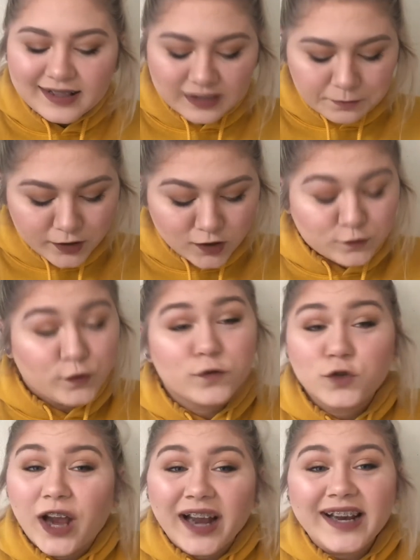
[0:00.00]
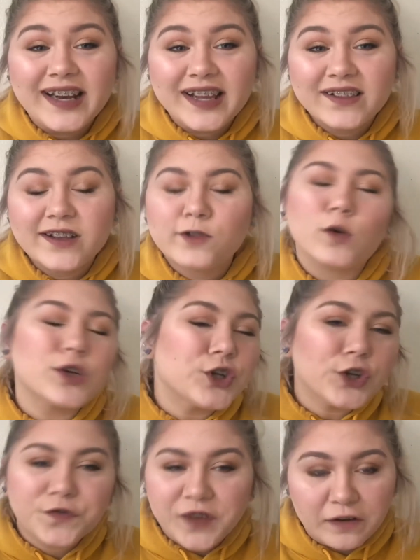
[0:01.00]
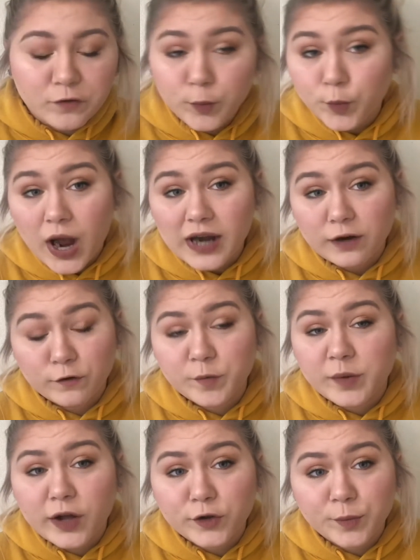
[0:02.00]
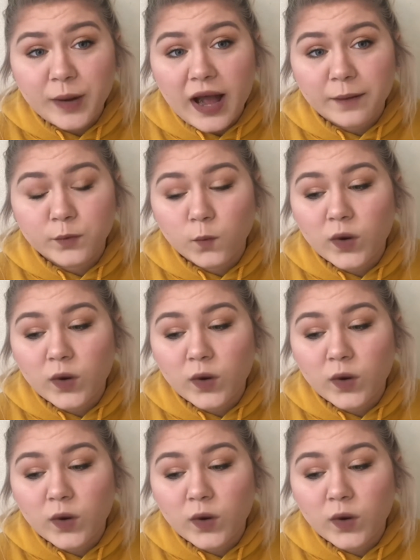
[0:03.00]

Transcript: Let me know if you've tried any of these. What's your favorite product from Colourpop?